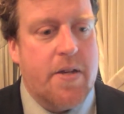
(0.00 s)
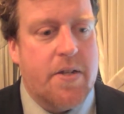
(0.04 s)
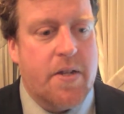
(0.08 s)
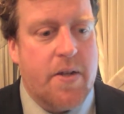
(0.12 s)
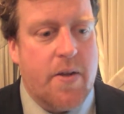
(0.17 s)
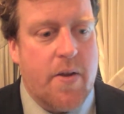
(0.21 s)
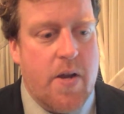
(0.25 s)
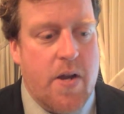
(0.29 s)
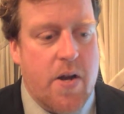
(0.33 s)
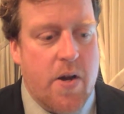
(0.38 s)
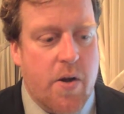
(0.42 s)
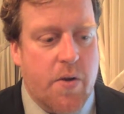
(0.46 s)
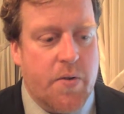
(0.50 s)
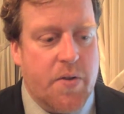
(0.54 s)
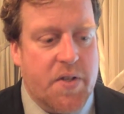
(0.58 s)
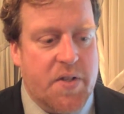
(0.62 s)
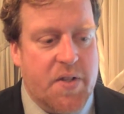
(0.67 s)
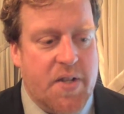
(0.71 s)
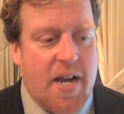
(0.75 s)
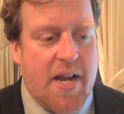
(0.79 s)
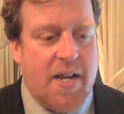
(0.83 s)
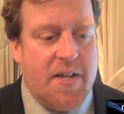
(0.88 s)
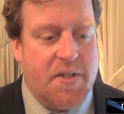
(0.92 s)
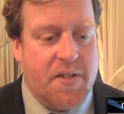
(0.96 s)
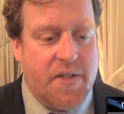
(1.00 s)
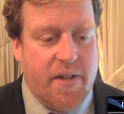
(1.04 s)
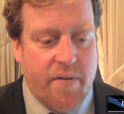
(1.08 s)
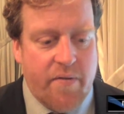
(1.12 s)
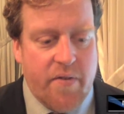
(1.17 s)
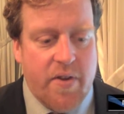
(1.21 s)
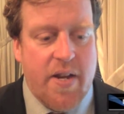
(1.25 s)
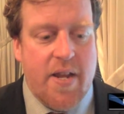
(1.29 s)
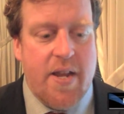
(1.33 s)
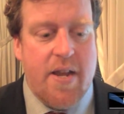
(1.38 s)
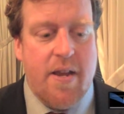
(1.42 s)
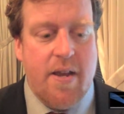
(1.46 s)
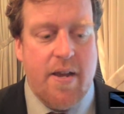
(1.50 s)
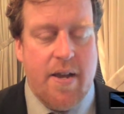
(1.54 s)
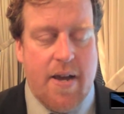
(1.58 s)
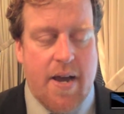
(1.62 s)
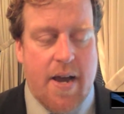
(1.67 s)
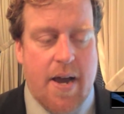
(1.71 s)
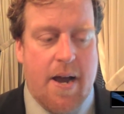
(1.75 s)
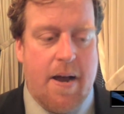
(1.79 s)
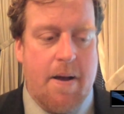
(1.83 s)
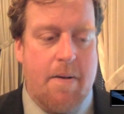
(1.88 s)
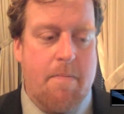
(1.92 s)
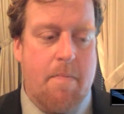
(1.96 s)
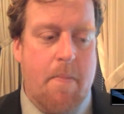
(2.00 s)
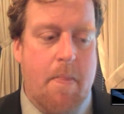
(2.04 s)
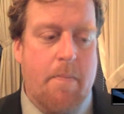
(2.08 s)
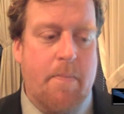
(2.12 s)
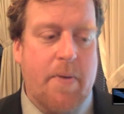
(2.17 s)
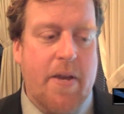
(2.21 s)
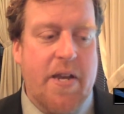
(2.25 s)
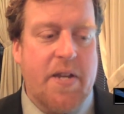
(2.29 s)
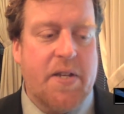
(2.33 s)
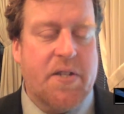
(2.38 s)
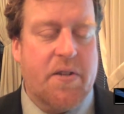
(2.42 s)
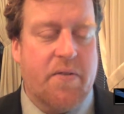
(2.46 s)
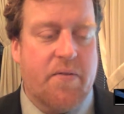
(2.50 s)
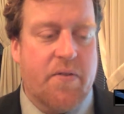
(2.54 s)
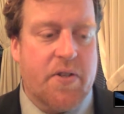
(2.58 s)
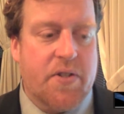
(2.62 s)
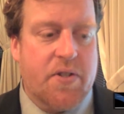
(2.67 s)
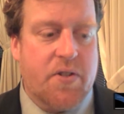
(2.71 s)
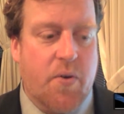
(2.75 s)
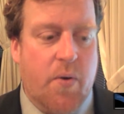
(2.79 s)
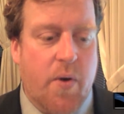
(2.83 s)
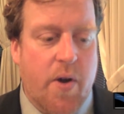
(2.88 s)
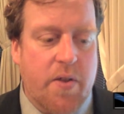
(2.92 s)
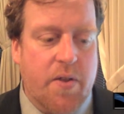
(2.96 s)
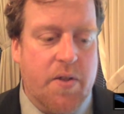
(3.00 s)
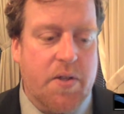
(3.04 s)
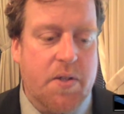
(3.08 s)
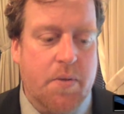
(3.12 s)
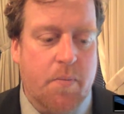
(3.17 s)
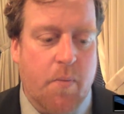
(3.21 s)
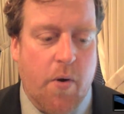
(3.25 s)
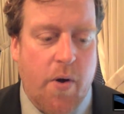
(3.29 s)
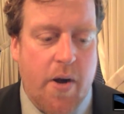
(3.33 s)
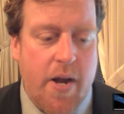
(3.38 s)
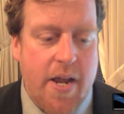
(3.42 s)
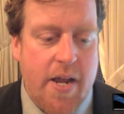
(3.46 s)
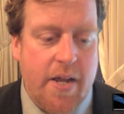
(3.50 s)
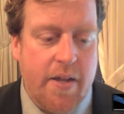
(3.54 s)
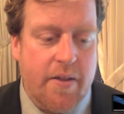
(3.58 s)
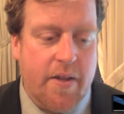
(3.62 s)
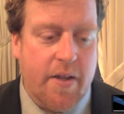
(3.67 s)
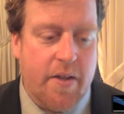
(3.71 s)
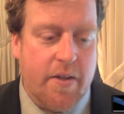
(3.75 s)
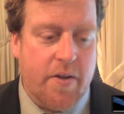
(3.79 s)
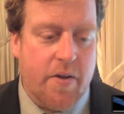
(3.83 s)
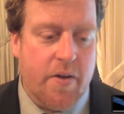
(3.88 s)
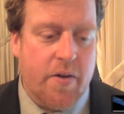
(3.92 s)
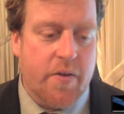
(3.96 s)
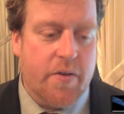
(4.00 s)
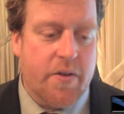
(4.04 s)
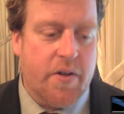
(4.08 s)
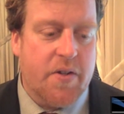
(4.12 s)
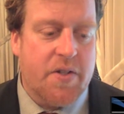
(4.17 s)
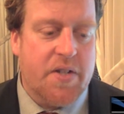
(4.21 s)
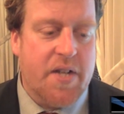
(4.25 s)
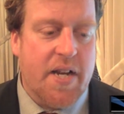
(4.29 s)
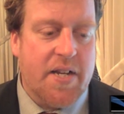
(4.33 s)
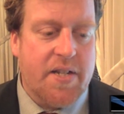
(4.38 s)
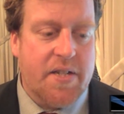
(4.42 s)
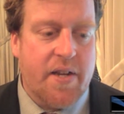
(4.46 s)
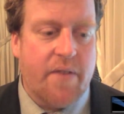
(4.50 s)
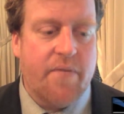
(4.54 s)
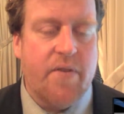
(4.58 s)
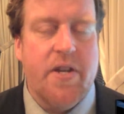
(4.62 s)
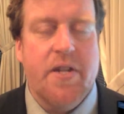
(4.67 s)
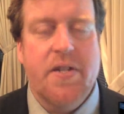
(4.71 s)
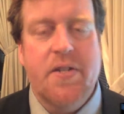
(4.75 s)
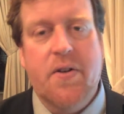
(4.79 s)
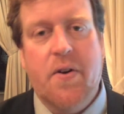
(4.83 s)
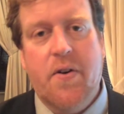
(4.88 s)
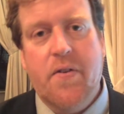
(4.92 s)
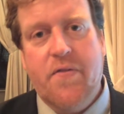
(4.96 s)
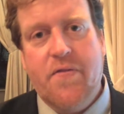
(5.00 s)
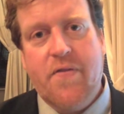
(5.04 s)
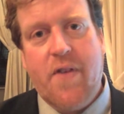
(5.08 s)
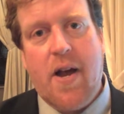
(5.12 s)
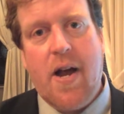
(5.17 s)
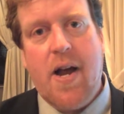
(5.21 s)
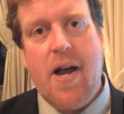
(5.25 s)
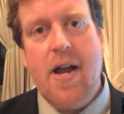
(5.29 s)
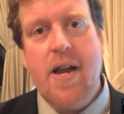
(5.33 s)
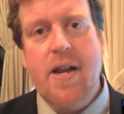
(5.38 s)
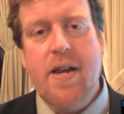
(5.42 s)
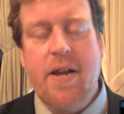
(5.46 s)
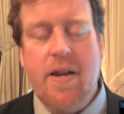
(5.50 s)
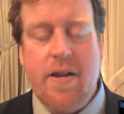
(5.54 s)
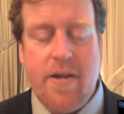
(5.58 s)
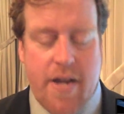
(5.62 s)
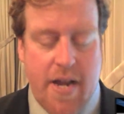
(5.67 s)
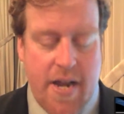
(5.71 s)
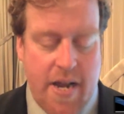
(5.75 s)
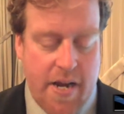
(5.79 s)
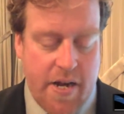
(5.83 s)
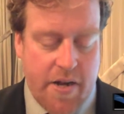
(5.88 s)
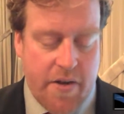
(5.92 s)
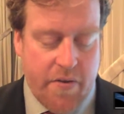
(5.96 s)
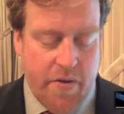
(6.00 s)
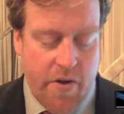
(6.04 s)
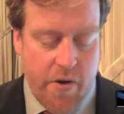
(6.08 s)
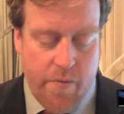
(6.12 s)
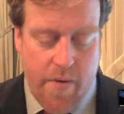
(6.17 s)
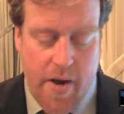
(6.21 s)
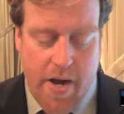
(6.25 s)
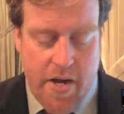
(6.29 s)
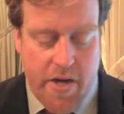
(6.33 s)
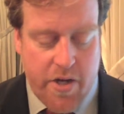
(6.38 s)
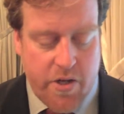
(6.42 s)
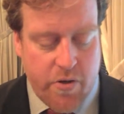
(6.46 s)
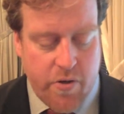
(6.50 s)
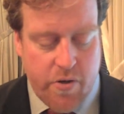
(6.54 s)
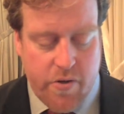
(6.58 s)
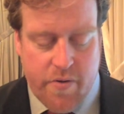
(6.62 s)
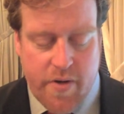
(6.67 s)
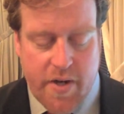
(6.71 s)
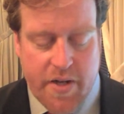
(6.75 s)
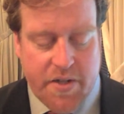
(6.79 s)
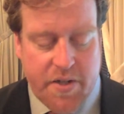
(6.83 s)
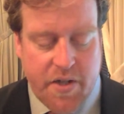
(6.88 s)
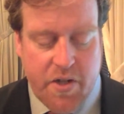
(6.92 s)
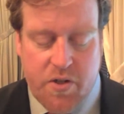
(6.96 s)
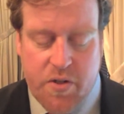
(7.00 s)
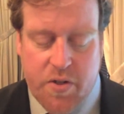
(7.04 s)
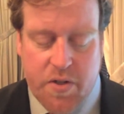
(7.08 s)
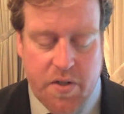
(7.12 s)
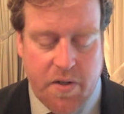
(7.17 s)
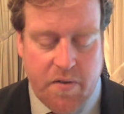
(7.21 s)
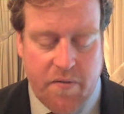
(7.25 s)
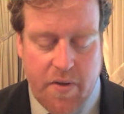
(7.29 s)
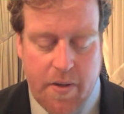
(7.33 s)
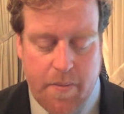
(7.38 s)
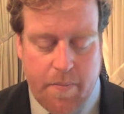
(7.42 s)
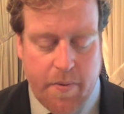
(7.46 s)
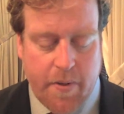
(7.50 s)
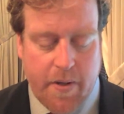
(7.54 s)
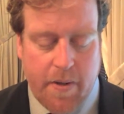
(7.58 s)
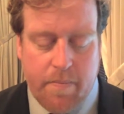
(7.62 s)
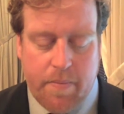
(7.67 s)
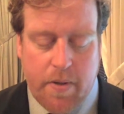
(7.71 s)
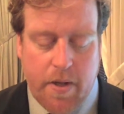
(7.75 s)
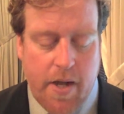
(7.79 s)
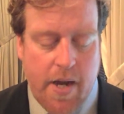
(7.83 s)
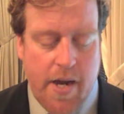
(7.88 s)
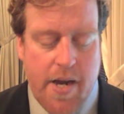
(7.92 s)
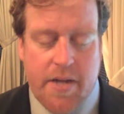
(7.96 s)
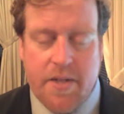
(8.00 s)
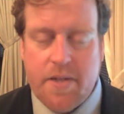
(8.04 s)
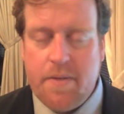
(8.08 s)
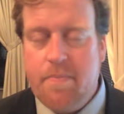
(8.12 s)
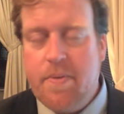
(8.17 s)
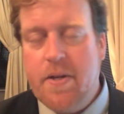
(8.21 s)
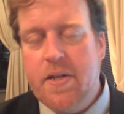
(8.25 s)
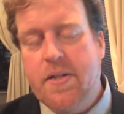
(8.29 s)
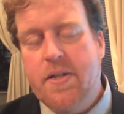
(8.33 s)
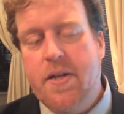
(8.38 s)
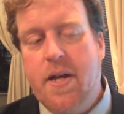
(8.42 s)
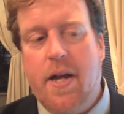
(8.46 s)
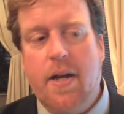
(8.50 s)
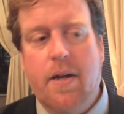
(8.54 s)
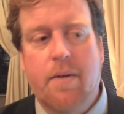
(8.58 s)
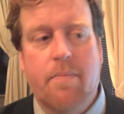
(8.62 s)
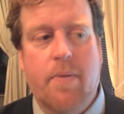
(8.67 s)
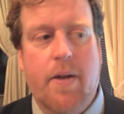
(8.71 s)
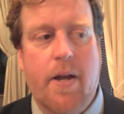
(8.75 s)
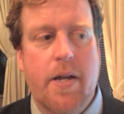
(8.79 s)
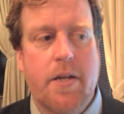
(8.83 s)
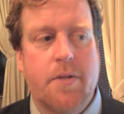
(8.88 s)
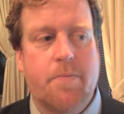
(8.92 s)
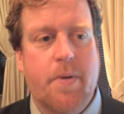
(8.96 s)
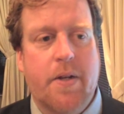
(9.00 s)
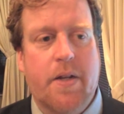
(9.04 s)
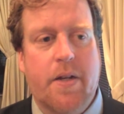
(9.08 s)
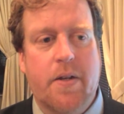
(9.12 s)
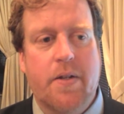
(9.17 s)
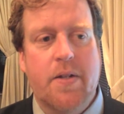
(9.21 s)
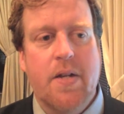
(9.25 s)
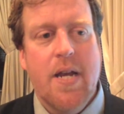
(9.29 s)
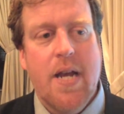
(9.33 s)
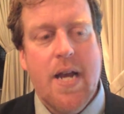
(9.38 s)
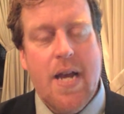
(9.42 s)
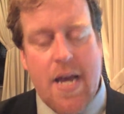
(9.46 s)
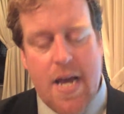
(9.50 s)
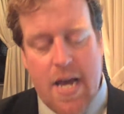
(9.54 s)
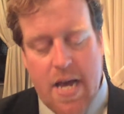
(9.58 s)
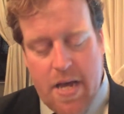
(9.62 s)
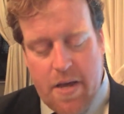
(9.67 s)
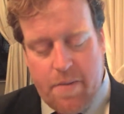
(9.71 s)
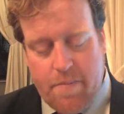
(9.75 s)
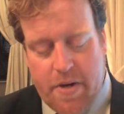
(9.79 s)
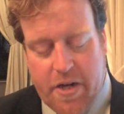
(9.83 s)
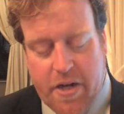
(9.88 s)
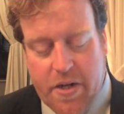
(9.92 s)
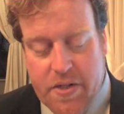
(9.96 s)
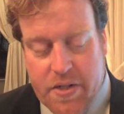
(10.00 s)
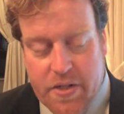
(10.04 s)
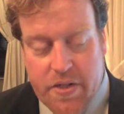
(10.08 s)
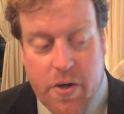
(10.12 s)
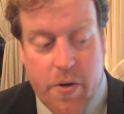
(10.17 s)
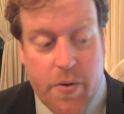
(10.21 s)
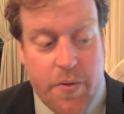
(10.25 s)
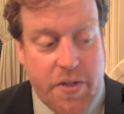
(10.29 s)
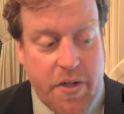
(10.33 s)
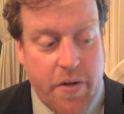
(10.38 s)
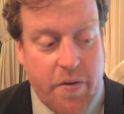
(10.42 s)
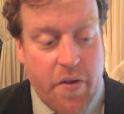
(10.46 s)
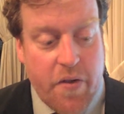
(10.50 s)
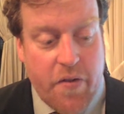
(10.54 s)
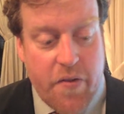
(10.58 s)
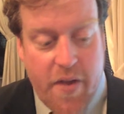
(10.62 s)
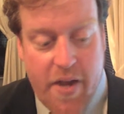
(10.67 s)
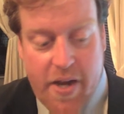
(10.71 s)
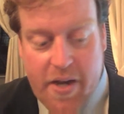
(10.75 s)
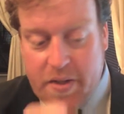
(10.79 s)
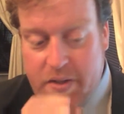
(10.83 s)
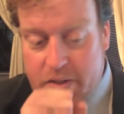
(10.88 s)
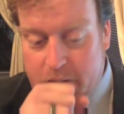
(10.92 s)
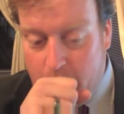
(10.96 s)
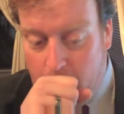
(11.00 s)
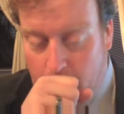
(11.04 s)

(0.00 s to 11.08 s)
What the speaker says: to hear the SAS 70 piece of the story this morning, that they're SAS 70 certified and they're ready to address issues of HIPAA compliance and PCI compliance, because those are the things,